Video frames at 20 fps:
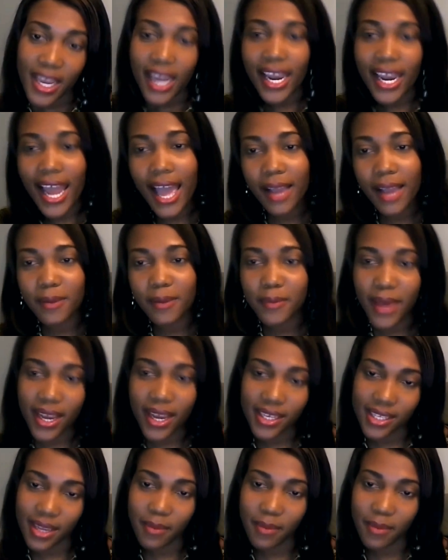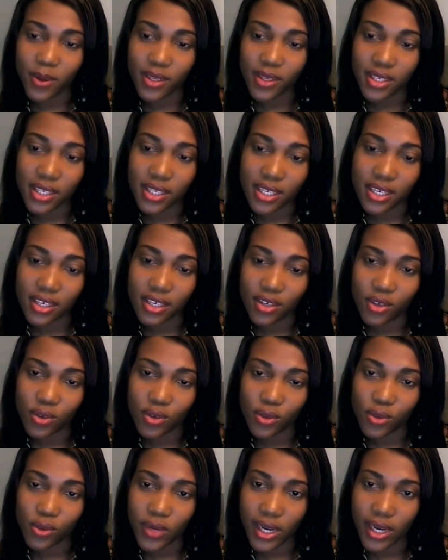Like, by example, seeing
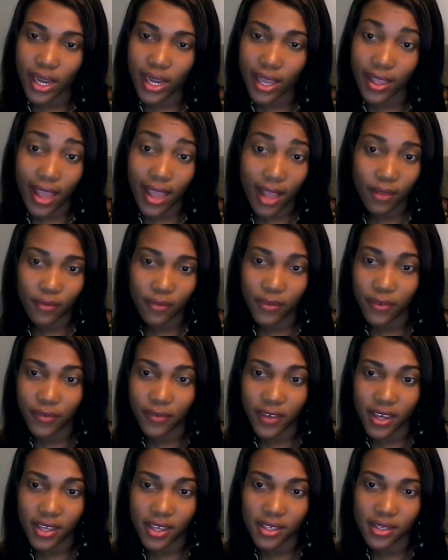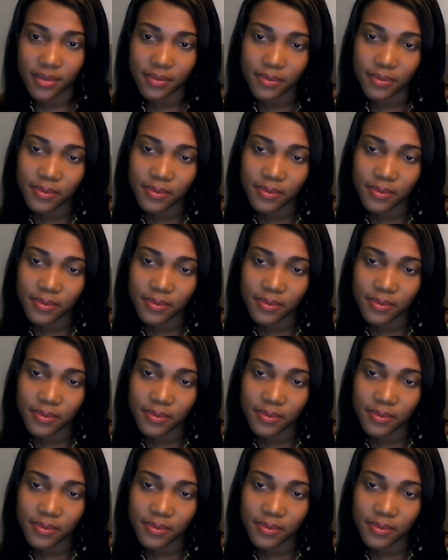you doing like that with your face.